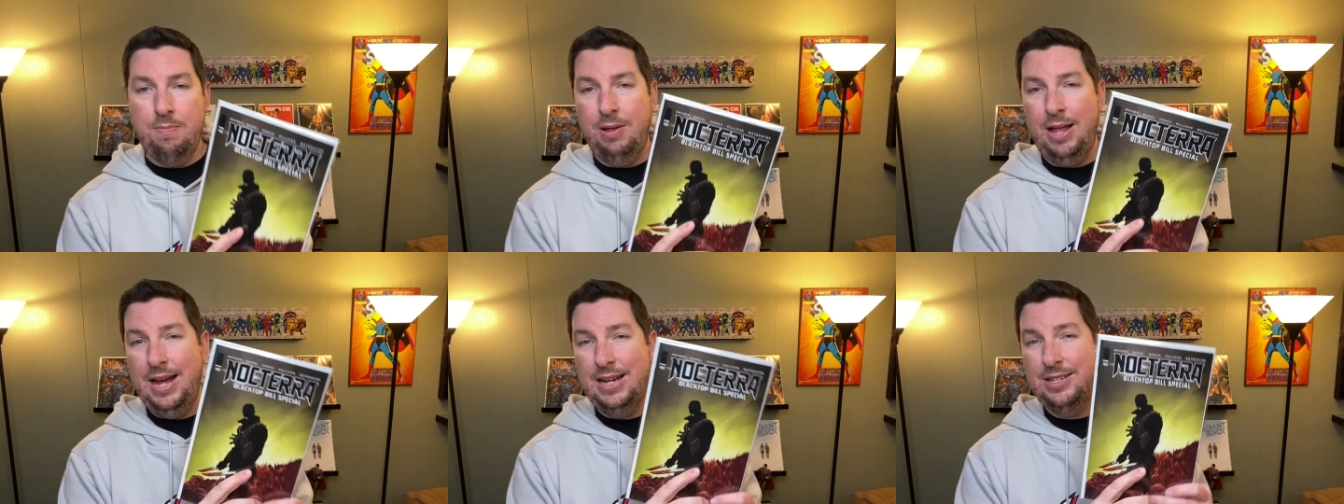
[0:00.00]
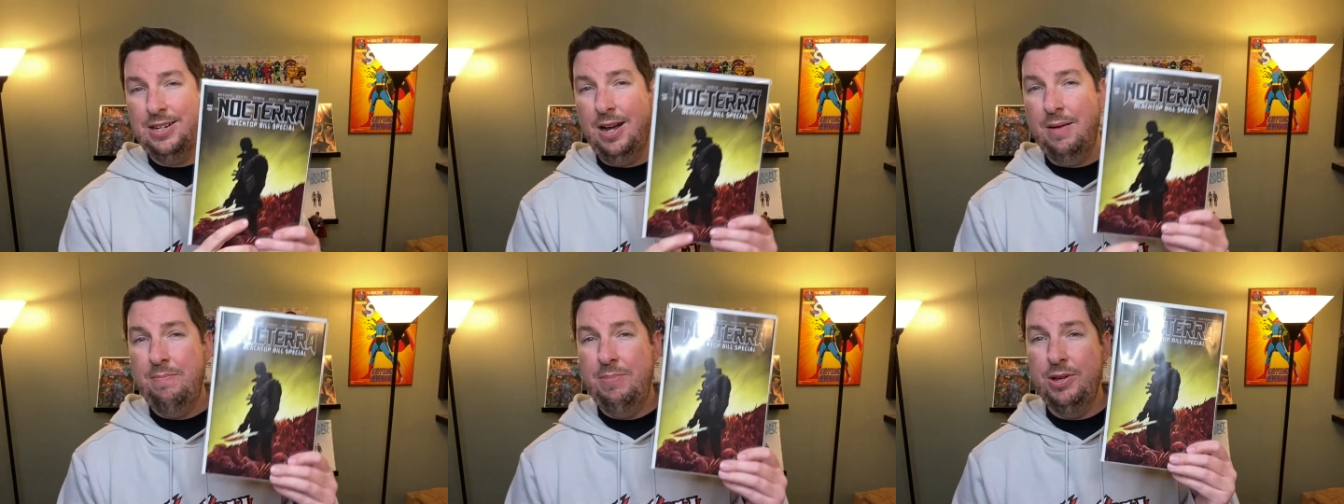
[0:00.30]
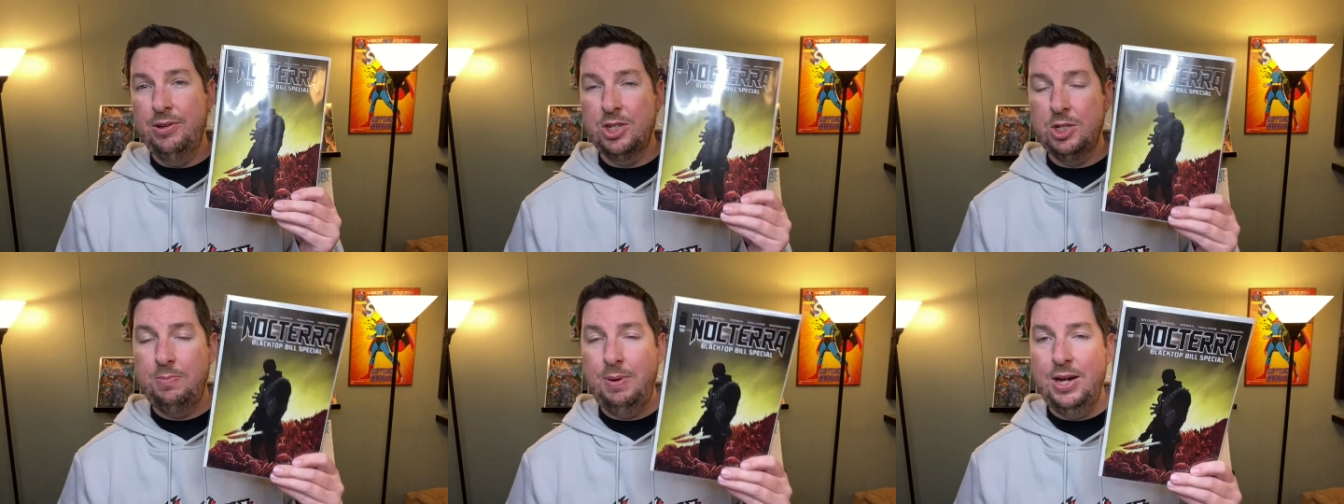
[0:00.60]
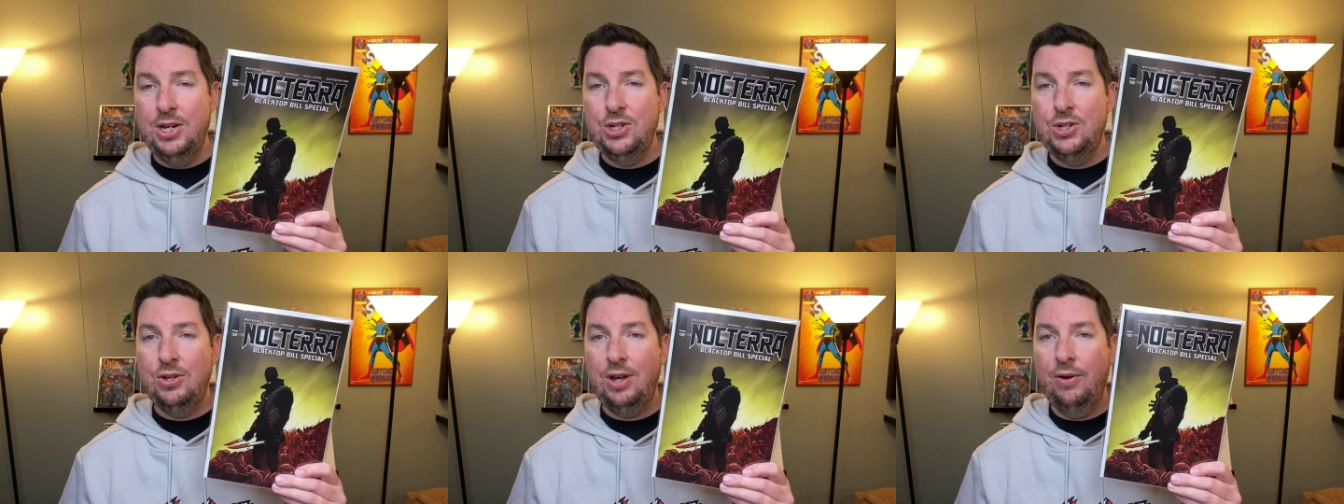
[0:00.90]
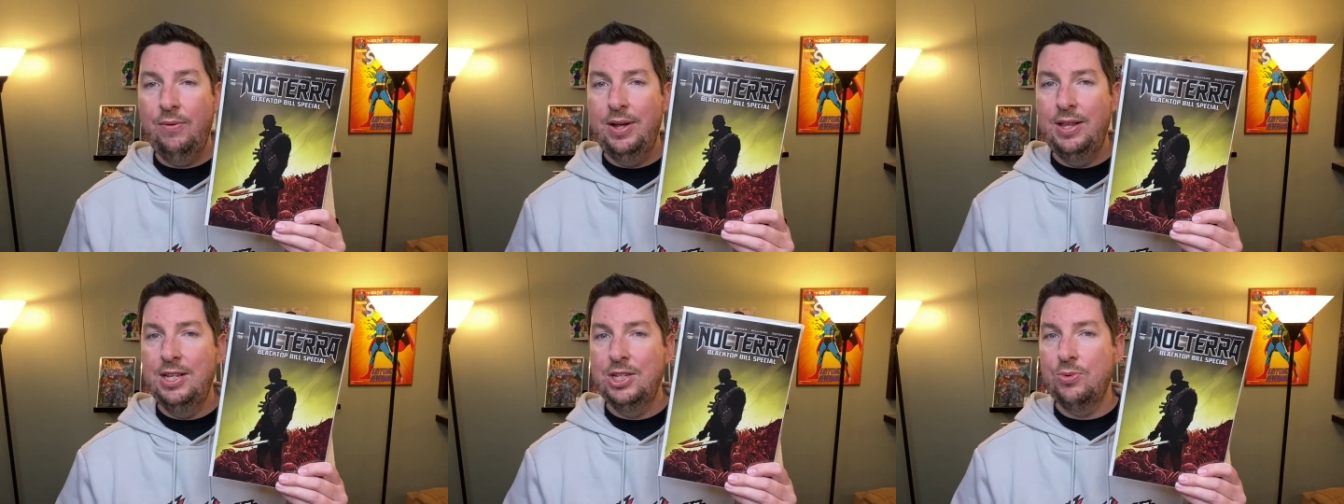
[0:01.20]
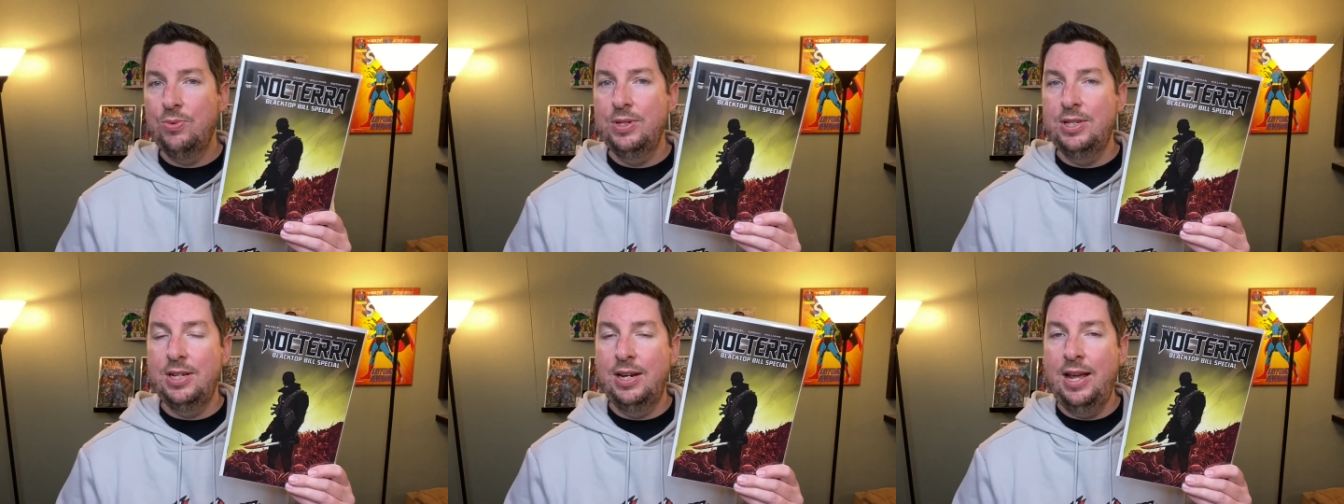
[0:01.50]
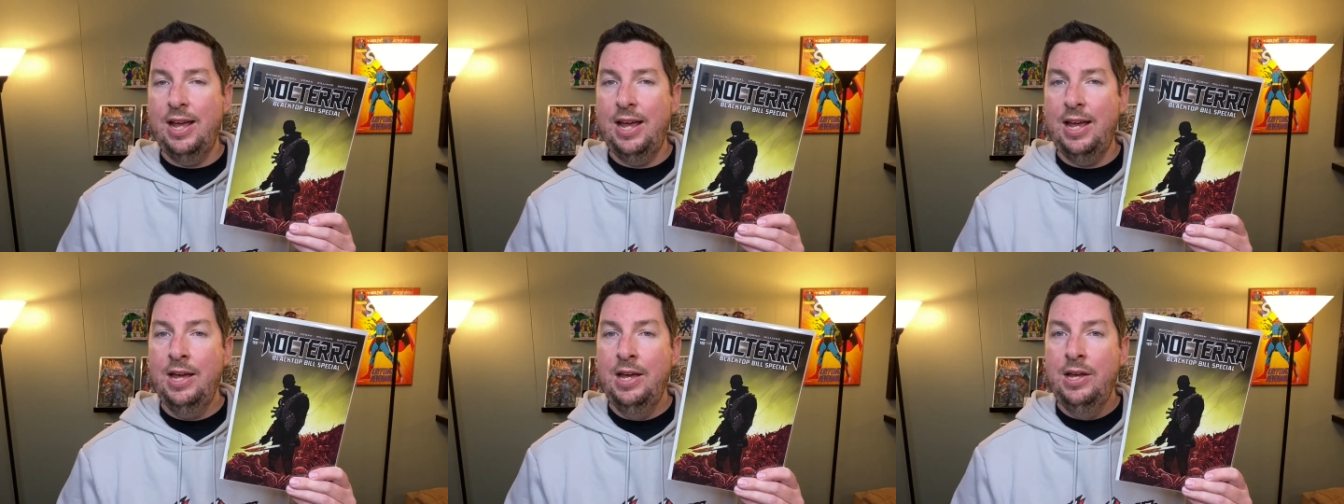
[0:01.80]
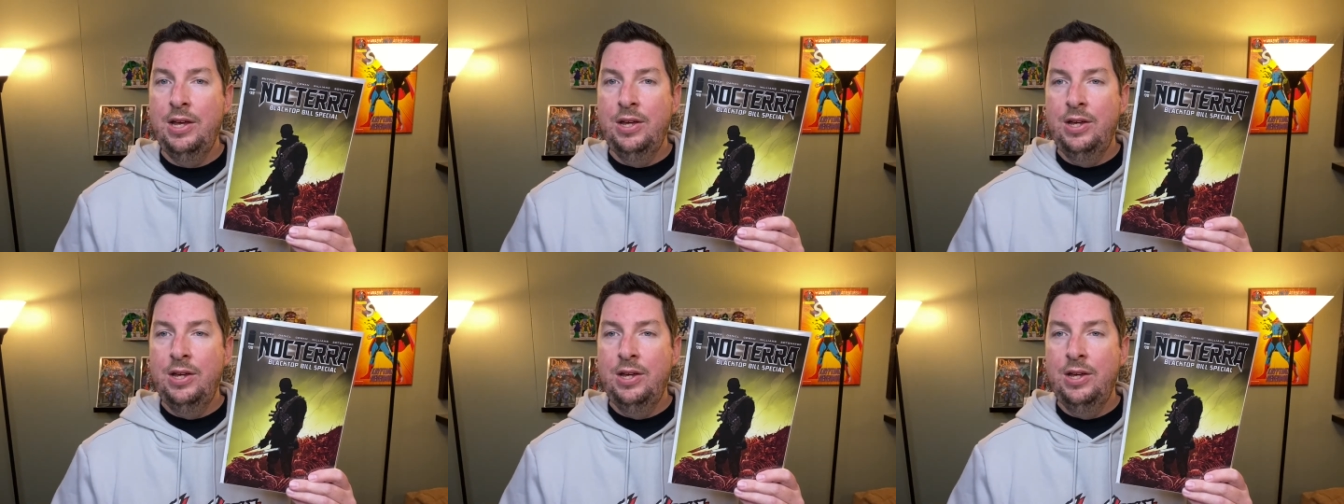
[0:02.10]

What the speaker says: Blacktop Bill Special. I read this one today.